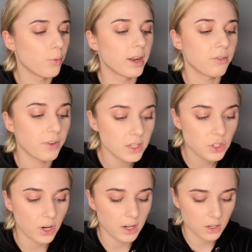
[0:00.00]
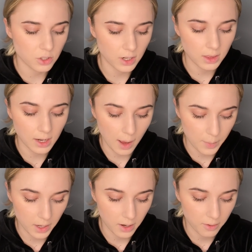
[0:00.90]
When I first tried it during the
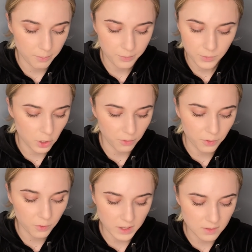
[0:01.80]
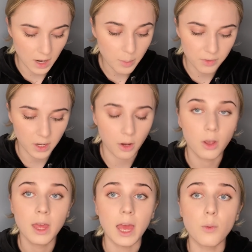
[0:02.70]
Nabla, you know, full face of Nabla video,
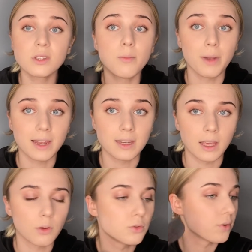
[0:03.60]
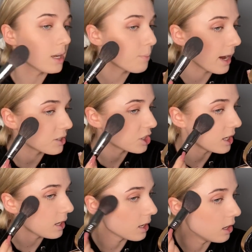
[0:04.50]
it wasn't blending. It was really
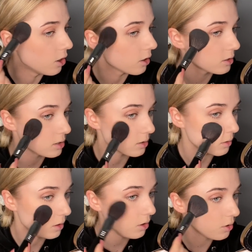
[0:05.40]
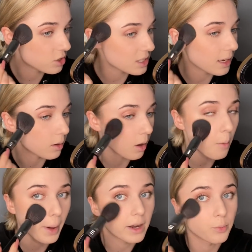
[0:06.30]
patchy. It looked, you know, just like a
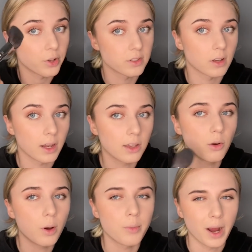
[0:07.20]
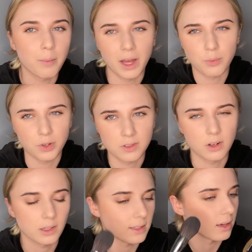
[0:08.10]
bad bronzer. Like, you know what bad bronzer
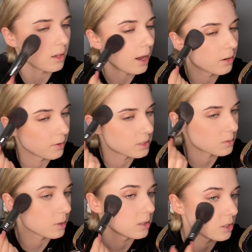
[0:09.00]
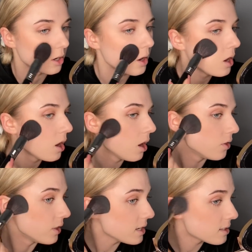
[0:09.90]
looks like. I don't have to explain it to you.
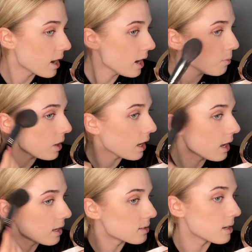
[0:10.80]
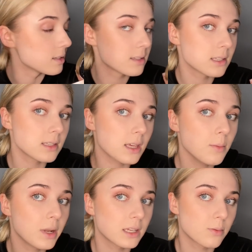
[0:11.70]
This time, it is a
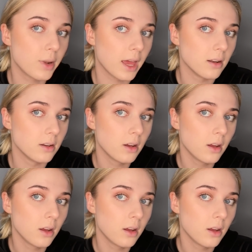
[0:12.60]
seamless blend.